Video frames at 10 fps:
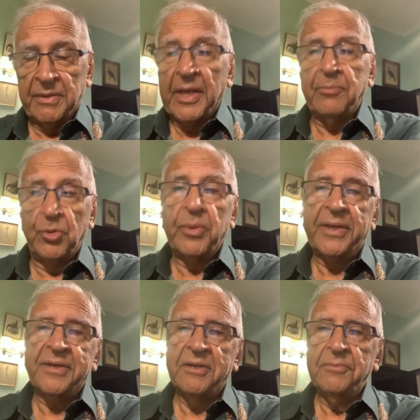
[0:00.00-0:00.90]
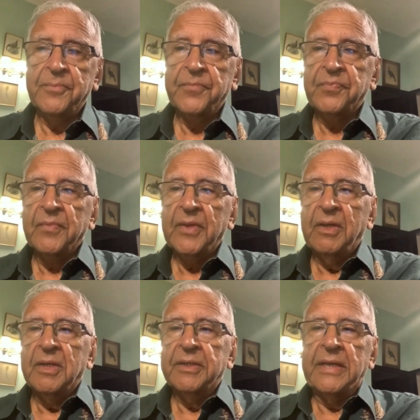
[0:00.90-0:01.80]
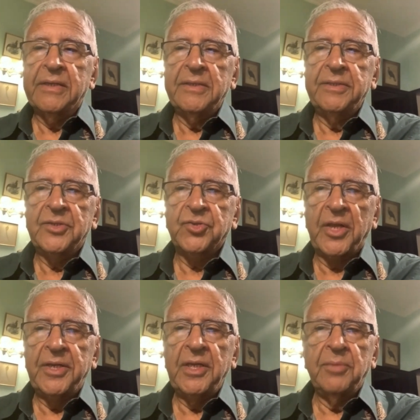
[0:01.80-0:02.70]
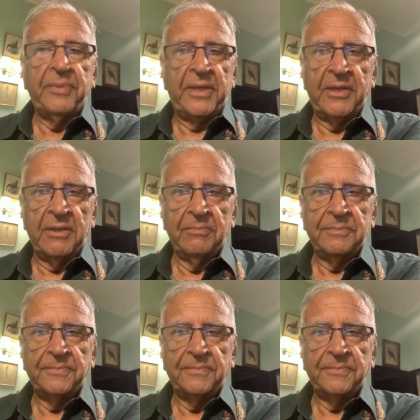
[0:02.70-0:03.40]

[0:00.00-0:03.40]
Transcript: tabulated that in the 10 year period